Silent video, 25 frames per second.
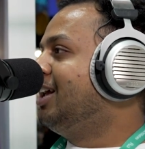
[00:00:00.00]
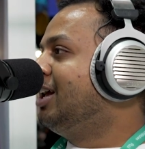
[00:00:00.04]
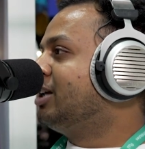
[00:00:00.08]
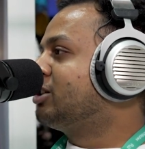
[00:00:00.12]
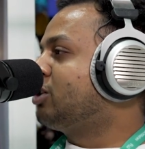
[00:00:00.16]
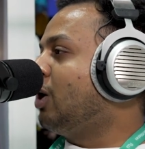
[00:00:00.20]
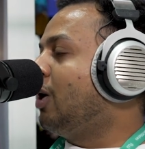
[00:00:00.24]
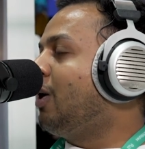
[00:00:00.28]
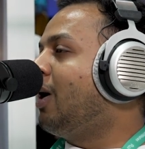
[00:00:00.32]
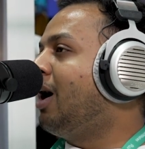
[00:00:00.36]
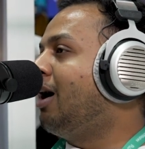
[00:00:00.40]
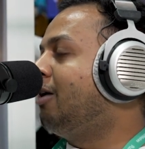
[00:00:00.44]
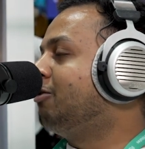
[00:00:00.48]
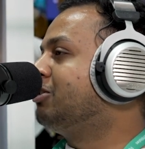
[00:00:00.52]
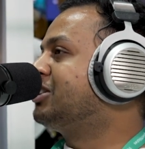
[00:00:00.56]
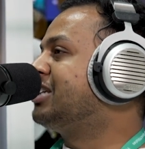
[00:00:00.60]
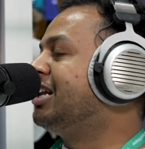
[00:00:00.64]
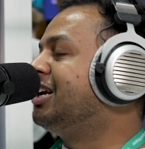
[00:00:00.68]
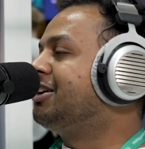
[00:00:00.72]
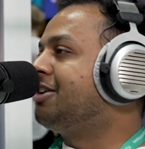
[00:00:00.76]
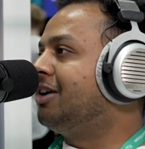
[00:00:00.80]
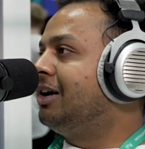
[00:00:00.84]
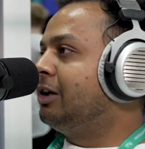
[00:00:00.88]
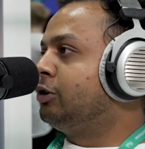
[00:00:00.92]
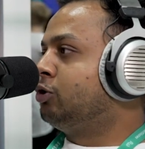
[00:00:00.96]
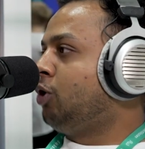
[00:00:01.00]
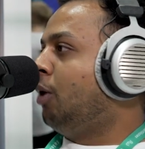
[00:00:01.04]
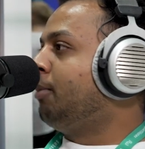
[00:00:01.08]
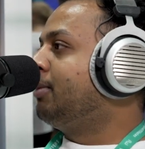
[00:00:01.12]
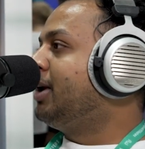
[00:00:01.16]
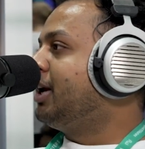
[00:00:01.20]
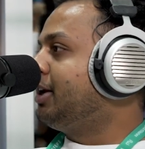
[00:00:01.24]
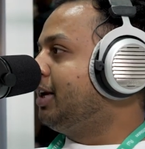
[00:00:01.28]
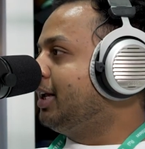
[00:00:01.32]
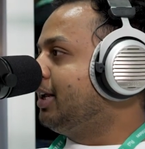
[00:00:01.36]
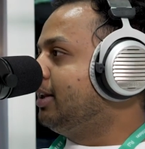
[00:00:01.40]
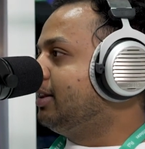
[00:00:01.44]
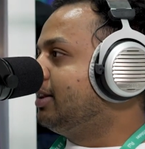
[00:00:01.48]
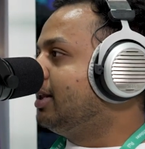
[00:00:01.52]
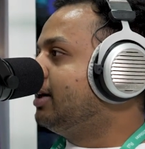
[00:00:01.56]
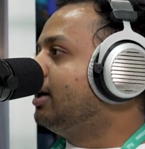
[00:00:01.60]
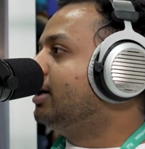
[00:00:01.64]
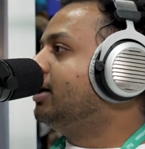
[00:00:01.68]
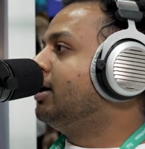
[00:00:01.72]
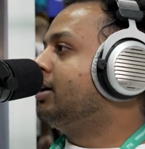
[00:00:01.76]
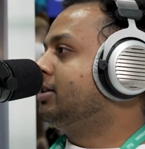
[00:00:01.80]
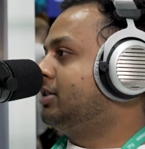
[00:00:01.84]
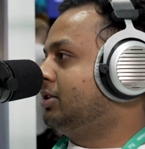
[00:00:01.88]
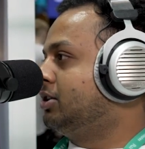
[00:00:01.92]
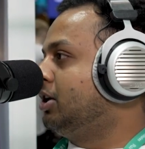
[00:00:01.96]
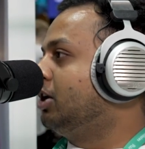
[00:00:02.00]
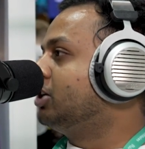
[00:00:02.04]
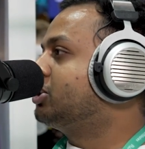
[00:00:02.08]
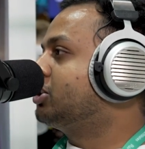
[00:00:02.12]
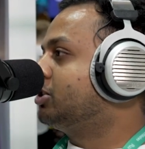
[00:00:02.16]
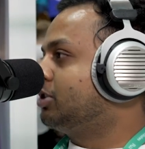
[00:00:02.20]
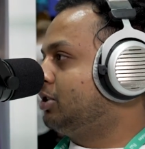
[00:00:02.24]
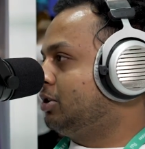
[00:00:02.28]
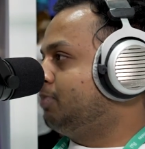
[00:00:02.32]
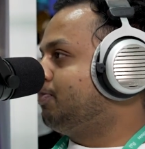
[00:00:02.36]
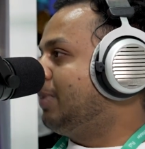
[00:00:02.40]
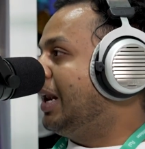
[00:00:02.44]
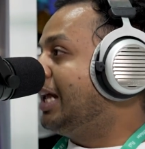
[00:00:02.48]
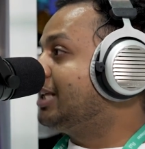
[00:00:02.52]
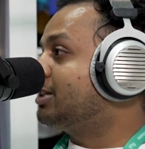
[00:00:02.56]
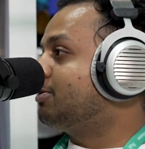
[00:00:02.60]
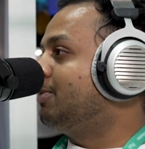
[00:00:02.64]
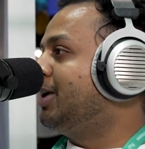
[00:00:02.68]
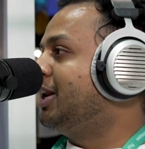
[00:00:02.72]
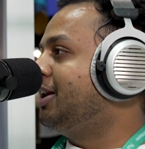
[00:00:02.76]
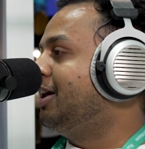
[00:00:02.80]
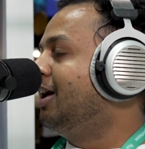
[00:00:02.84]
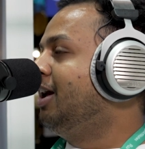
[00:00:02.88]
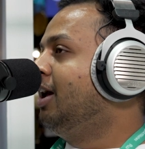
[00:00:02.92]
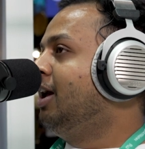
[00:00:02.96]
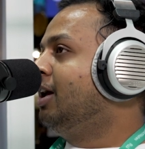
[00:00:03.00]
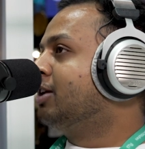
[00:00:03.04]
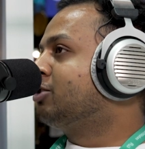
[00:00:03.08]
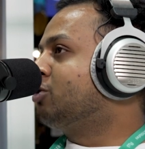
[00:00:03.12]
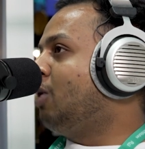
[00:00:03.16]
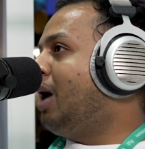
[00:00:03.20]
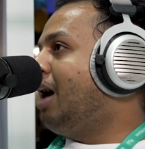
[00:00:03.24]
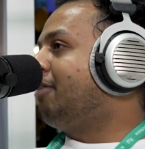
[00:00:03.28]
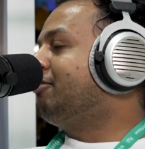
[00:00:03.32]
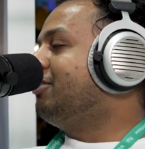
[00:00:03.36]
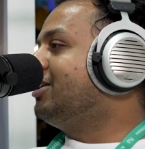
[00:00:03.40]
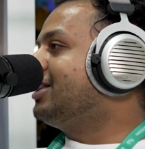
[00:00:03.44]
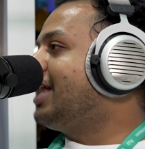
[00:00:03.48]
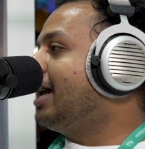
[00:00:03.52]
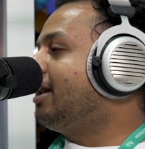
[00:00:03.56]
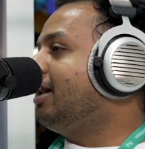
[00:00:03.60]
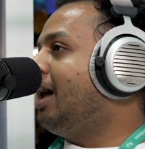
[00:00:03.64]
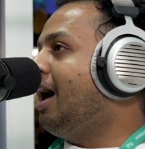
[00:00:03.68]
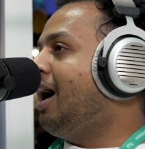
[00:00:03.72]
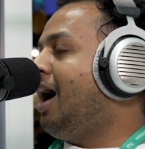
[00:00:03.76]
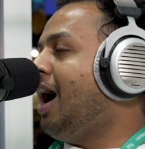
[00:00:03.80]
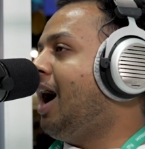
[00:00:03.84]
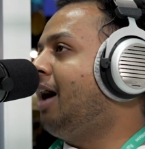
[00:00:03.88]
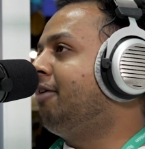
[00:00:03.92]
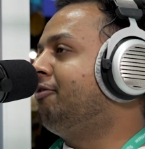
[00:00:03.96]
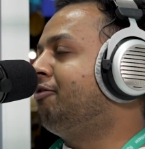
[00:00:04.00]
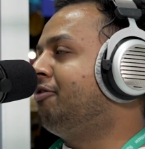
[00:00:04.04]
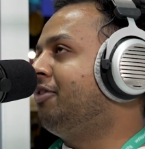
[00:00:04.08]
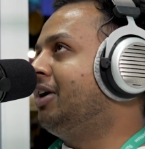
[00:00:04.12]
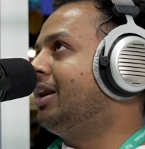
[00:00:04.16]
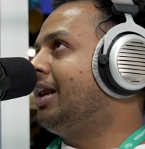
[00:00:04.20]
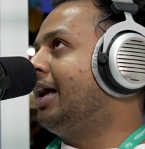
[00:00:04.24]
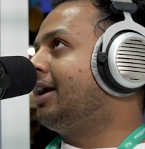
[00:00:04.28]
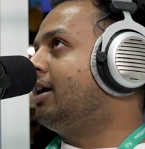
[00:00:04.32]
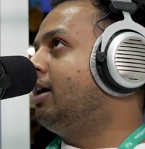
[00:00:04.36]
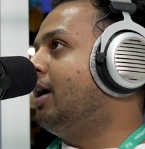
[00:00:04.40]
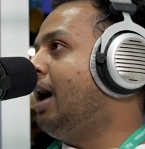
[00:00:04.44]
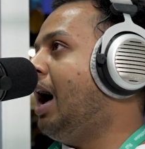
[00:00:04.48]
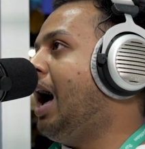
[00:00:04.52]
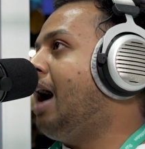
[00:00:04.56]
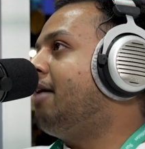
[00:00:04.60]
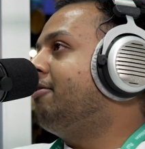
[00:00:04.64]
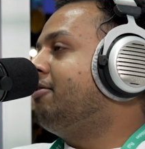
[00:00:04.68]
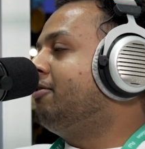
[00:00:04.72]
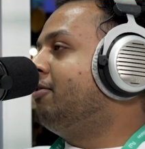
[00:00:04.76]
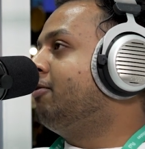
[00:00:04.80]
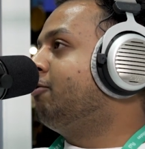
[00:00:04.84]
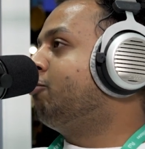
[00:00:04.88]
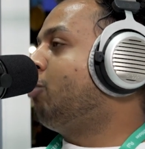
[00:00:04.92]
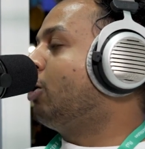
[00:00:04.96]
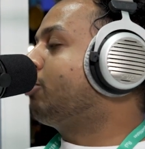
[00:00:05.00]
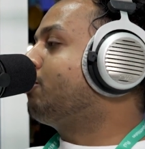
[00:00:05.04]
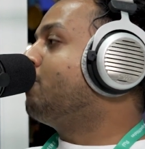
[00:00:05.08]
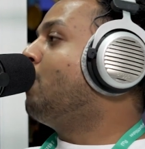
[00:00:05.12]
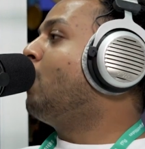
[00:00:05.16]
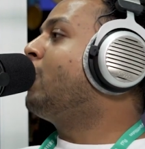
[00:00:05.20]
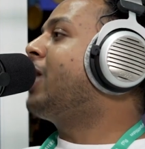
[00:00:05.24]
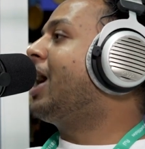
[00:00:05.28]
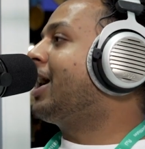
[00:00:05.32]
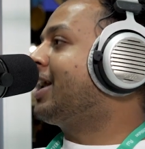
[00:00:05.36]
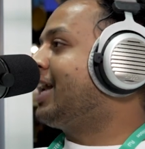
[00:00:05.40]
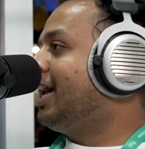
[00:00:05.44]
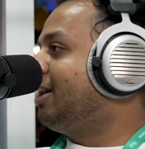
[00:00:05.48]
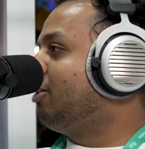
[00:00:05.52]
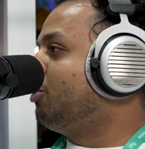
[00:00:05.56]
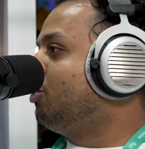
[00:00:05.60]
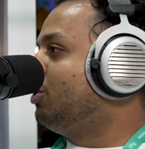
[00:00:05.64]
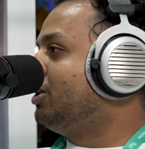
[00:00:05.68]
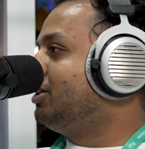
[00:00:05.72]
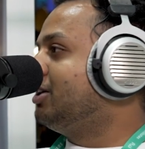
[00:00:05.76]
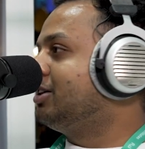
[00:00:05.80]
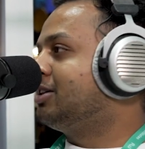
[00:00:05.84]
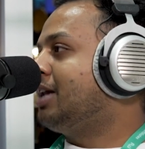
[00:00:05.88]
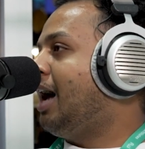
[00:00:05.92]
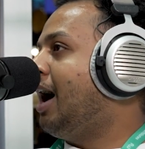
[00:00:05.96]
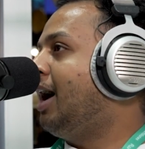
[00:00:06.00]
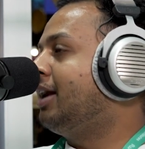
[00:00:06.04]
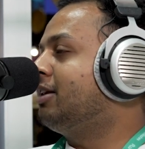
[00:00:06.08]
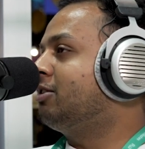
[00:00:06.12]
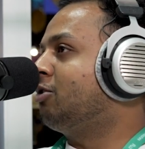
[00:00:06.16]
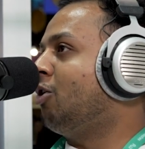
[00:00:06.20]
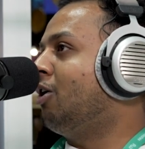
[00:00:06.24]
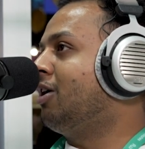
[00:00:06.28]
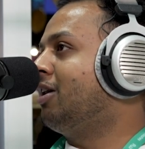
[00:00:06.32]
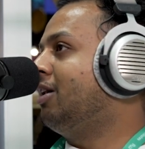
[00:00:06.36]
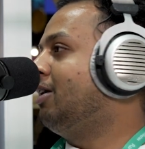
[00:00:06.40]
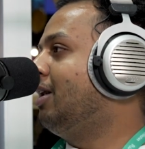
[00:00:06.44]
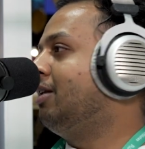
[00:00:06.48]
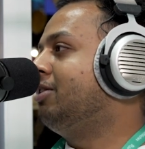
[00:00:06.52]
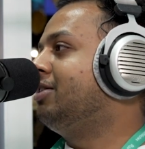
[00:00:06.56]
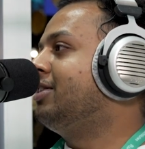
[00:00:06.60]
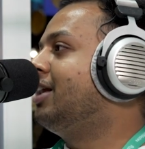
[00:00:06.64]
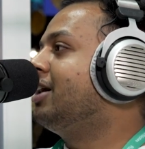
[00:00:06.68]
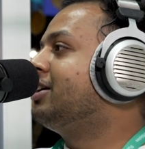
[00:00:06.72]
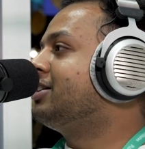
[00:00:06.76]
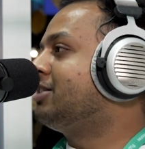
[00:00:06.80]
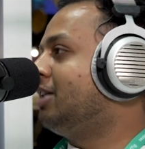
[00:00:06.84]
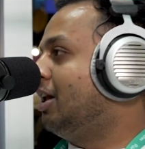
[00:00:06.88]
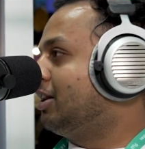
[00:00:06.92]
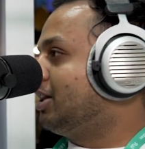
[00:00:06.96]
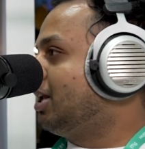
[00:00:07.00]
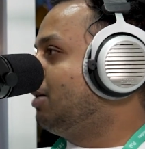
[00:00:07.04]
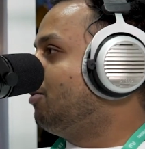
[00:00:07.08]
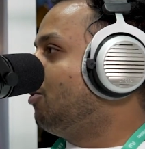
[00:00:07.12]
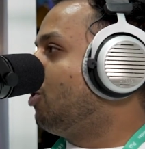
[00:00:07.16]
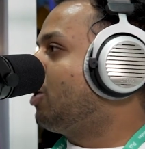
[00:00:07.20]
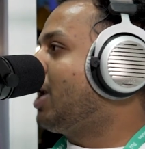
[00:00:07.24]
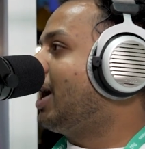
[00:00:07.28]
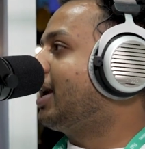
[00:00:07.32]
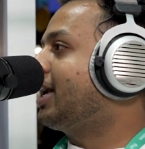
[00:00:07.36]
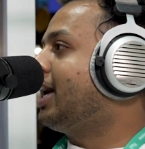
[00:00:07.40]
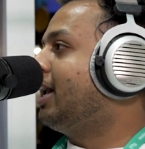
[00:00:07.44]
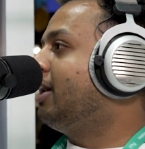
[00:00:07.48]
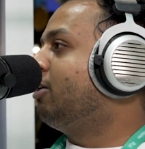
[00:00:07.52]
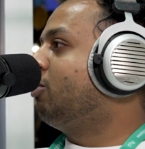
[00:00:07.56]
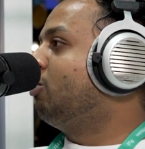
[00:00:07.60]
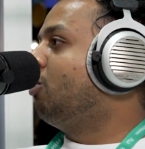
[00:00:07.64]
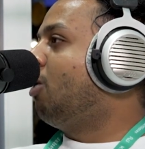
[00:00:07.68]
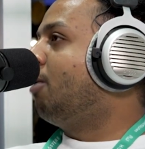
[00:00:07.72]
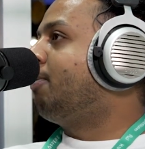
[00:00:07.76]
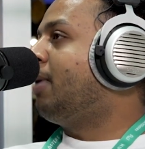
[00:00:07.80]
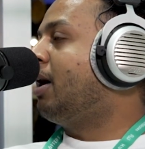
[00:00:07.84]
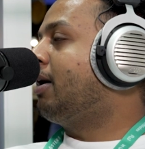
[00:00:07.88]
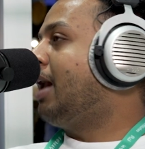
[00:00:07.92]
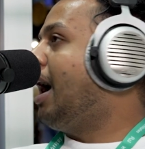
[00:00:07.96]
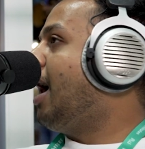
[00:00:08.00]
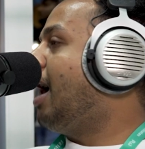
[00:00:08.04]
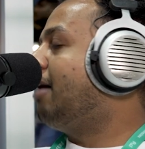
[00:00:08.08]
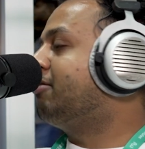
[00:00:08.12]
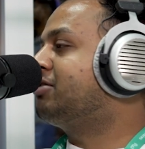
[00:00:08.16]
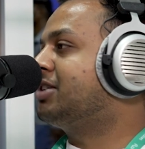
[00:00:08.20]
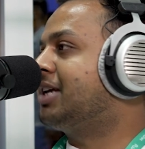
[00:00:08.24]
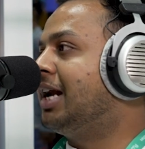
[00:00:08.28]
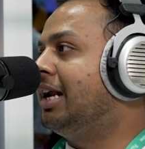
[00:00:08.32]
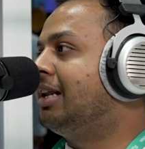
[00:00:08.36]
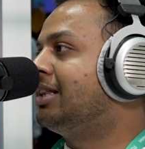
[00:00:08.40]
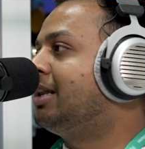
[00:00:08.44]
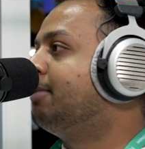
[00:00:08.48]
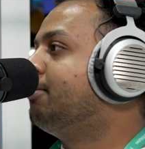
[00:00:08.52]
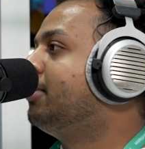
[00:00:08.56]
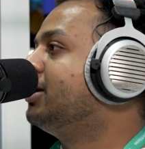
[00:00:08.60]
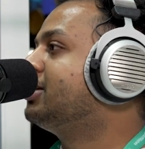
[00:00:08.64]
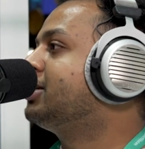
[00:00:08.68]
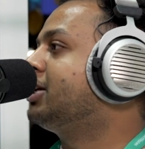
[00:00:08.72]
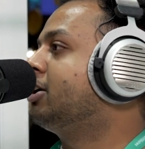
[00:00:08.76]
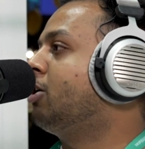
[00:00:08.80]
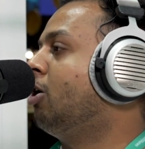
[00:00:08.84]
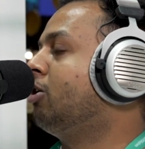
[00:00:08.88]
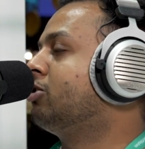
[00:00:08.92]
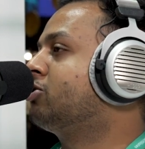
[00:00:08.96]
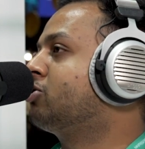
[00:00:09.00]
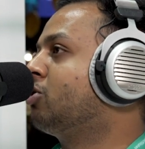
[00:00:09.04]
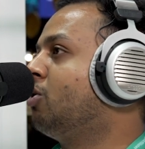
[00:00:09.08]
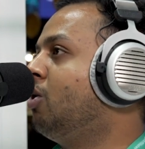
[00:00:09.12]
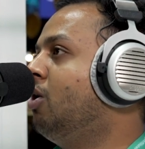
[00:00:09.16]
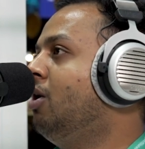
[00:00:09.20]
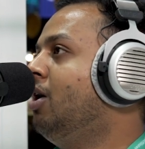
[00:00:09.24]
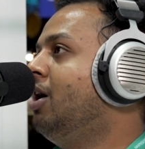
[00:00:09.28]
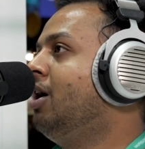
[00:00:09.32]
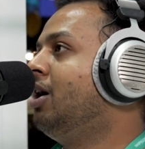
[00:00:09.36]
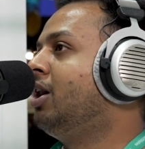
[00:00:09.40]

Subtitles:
So I was literally dominating the search placement. So after that, I felt like I have what more I can do in this. I thought there is nothing more I can do apart. I have scaled the budget also.